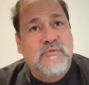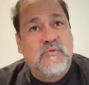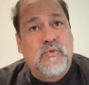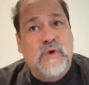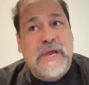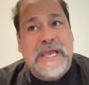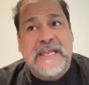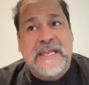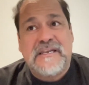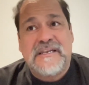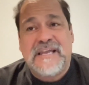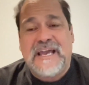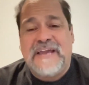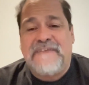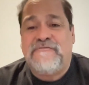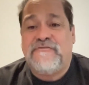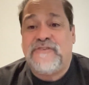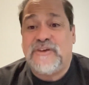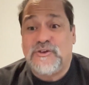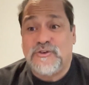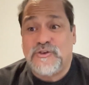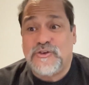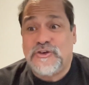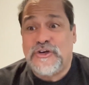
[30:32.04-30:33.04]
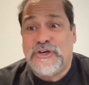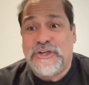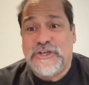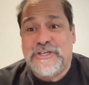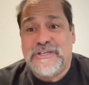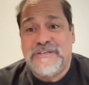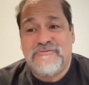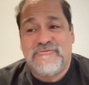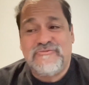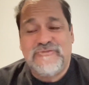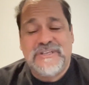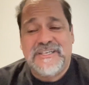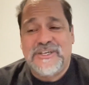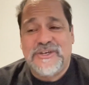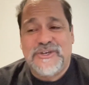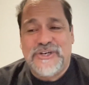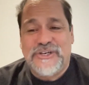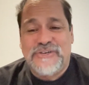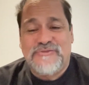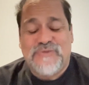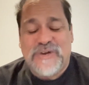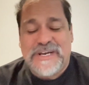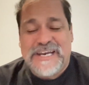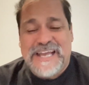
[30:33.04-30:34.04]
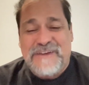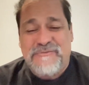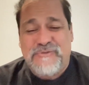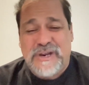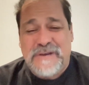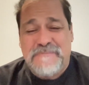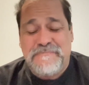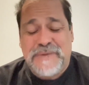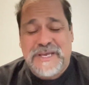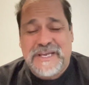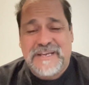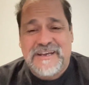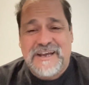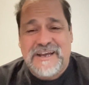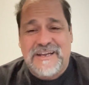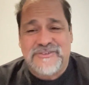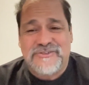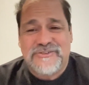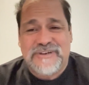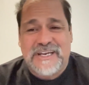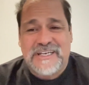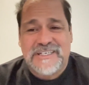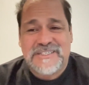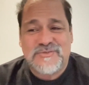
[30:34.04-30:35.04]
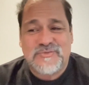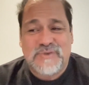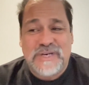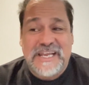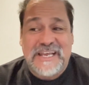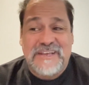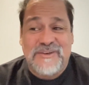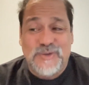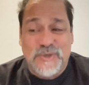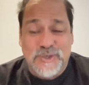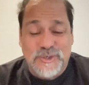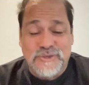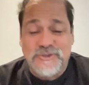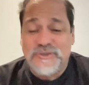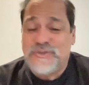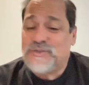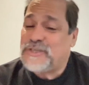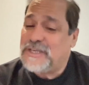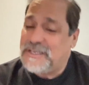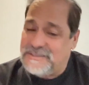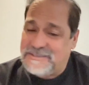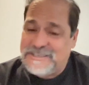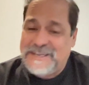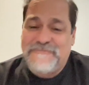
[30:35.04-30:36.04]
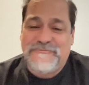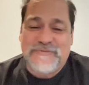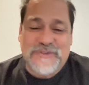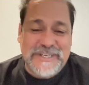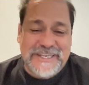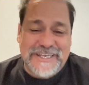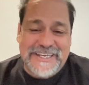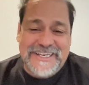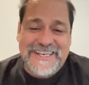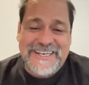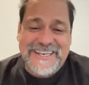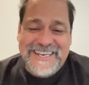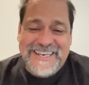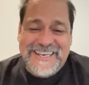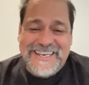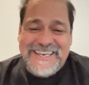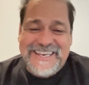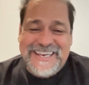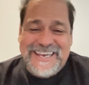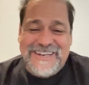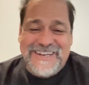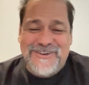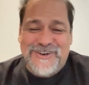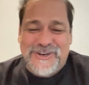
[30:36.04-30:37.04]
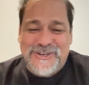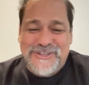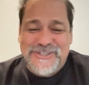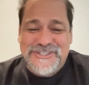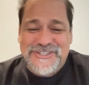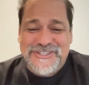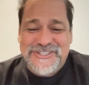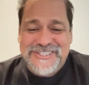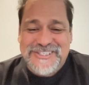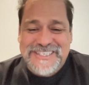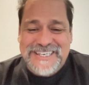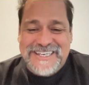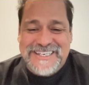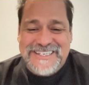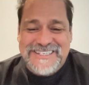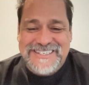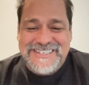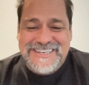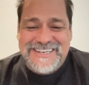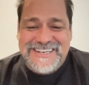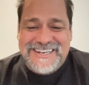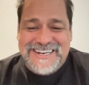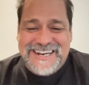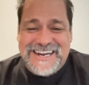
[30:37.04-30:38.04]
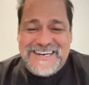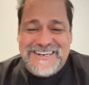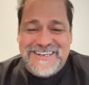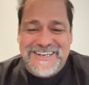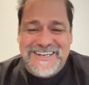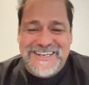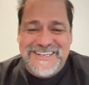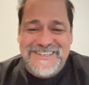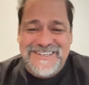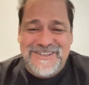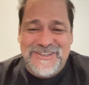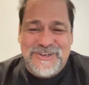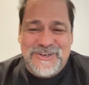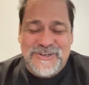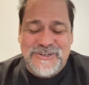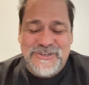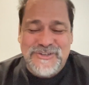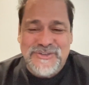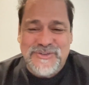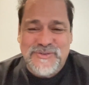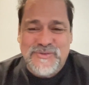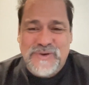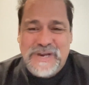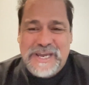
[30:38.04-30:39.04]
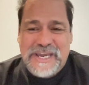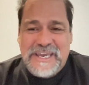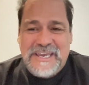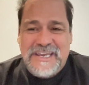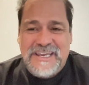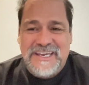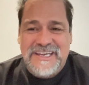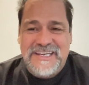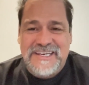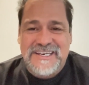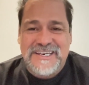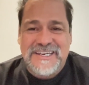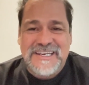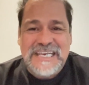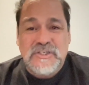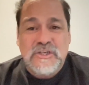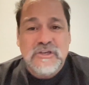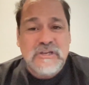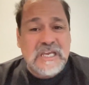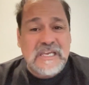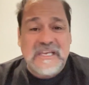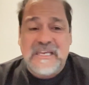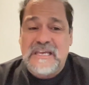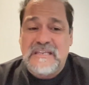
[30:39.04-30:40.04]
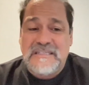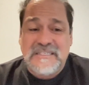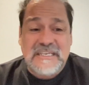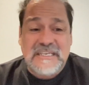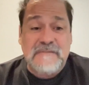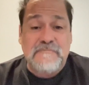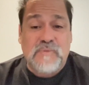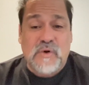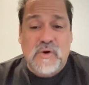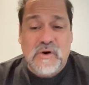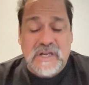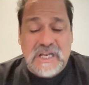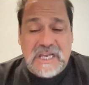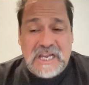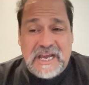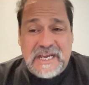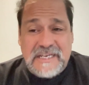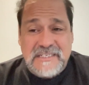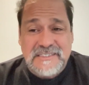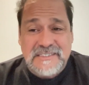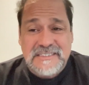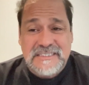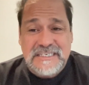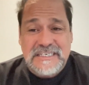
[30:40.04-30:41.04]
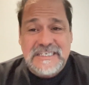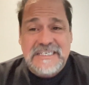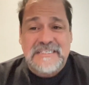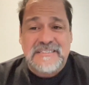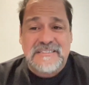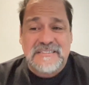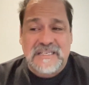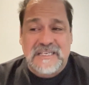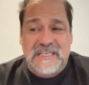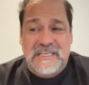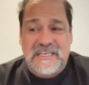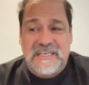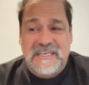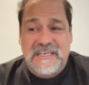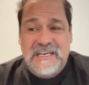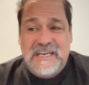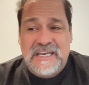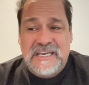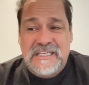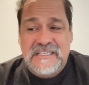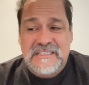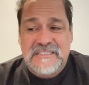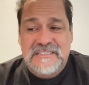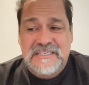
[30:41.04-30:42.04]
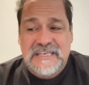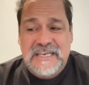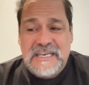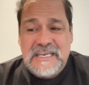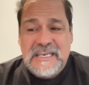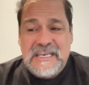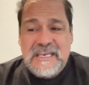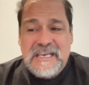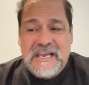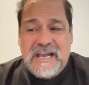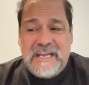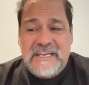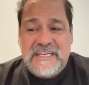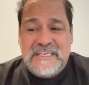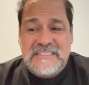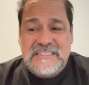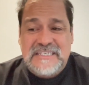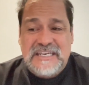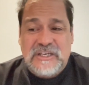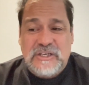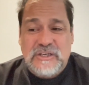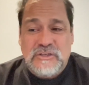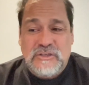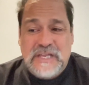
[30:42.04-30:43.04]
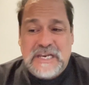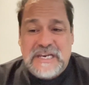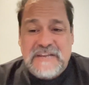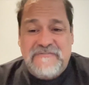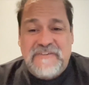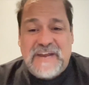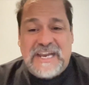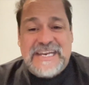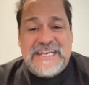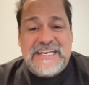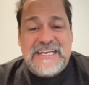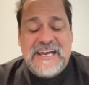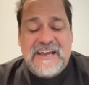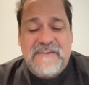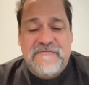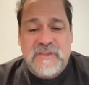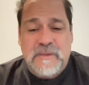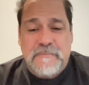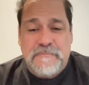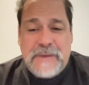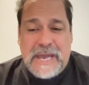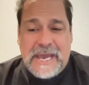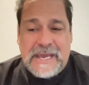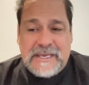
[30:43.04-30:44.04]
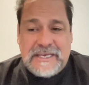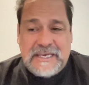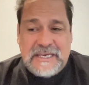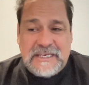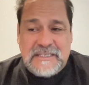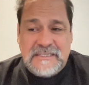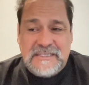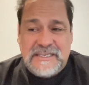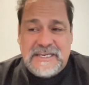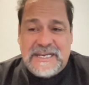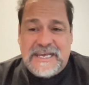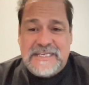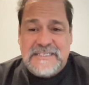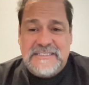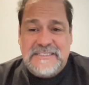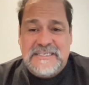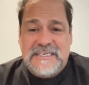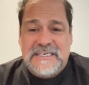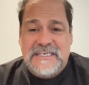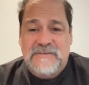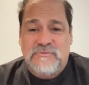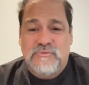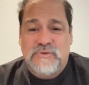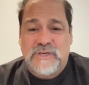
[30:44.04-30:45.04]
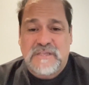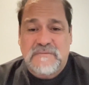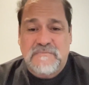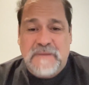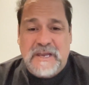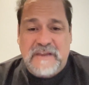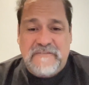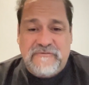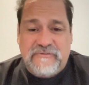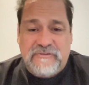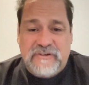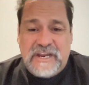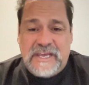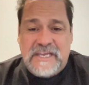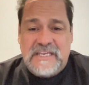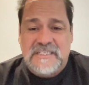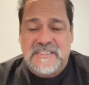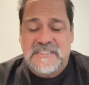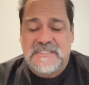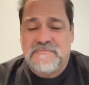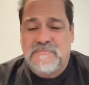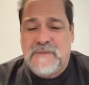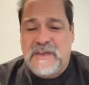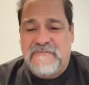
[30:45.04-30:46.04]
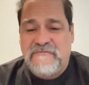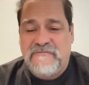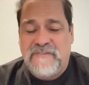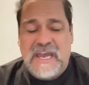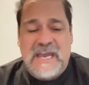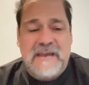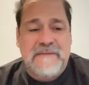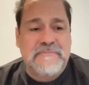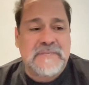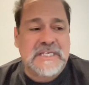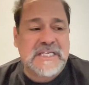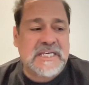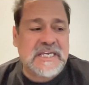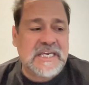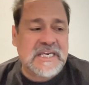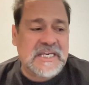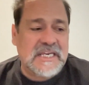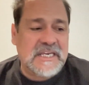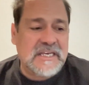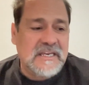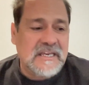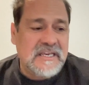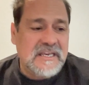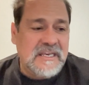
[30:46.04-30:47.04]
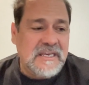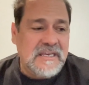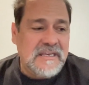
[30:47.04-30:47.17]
win, I feel good, really good when I win big contracts. When I lose, it hurts, and kind of learn the way, and you can get demoralized easily. And I could tell you that if I didn't have the backing that I did with my friends, my family,